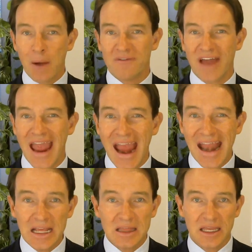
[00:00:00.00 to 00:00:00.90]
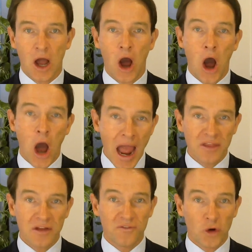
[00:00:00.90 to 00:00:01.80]
However, anything higher
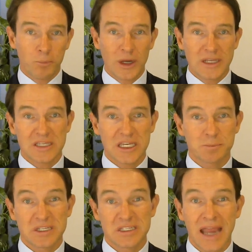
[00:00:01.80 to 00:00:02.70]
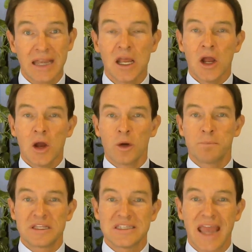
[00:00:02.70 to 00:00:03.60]
than 4.6% would
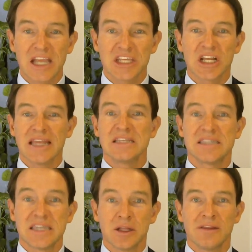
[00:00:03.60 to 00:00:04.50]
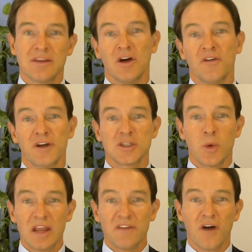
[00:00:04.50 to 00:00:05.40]
potentially seal the deal for a
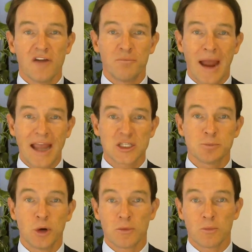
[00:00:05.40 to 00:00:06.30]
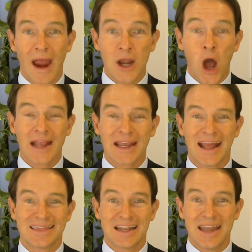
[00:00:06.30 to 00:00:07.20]
25 basis point rate hike
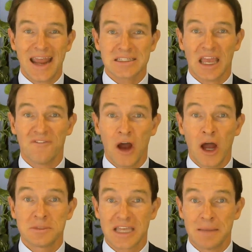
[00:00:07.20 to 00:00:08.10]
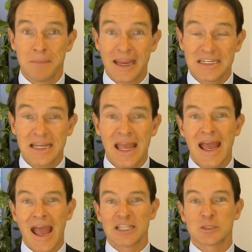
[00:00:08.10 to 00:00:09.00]
at the next FOMC meeting
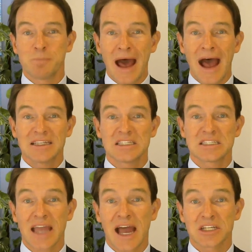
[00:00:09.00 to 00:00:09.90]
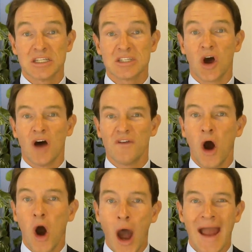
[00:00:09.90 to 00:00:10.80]
and spark discussions of a
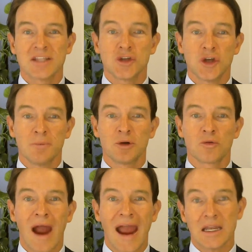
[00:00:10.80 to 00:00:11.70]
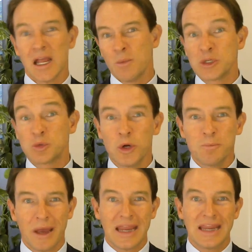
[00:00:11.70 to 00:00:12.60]
higher terminal rate, which
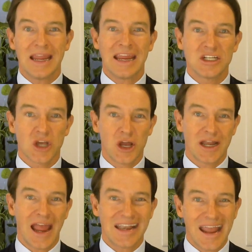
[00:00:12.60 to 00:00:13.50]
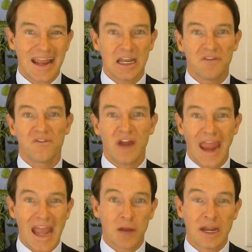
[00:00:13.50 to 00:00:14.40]
would be in turn a negative for
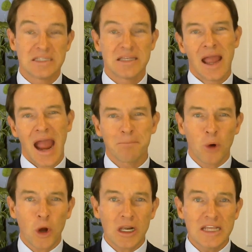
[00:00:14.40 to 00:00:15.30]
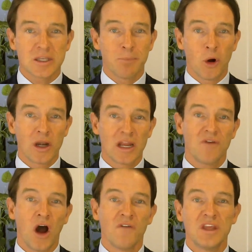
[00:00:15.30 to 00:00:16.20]
equities and broadly
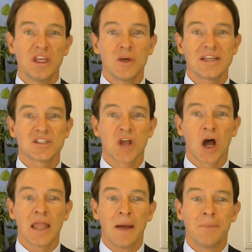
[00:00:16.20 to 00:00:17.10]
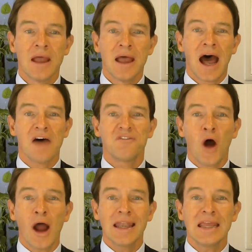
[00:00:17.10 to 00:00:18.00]
supportive of the US dollar. Uh,
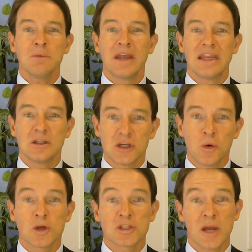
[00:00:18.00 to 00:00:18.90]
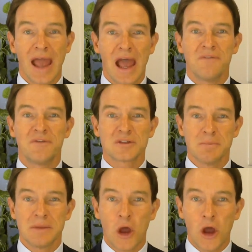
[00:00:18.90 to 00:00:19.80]
finally, we do also have
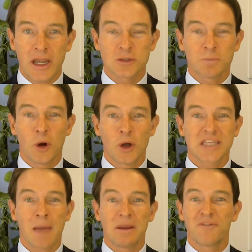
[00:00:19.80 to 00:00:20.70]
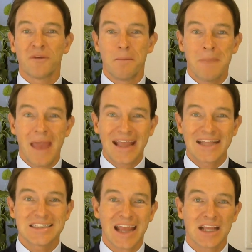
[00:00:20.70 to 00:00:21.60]
some earnings reports coming from the mega
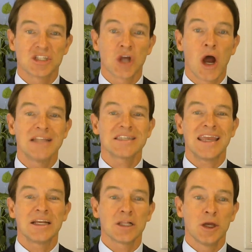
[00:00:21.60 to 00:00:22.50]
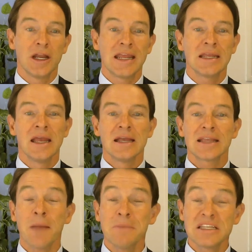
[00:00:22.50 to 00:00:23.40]
tech giants, including
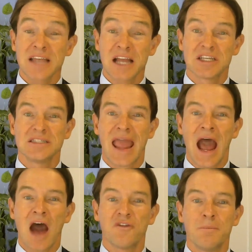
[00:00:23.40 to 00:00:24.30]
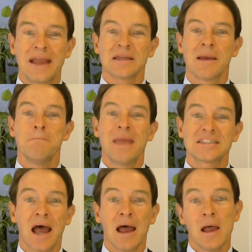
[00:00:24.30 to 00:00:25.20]
companies such as Alphabet,
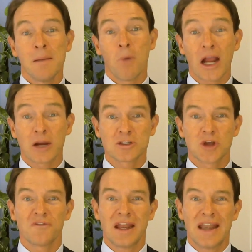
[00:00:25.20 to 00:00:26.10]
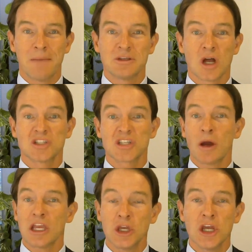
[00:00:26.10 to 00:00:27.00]
Meta, Microsoft, and Amazon.
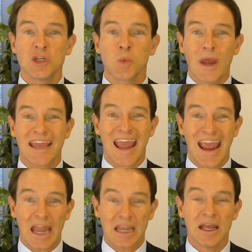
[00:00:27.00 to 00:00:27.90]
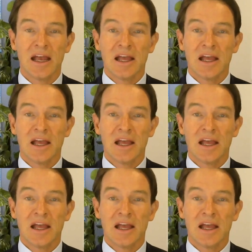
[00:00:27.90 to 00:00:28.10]
So a huge week ahead.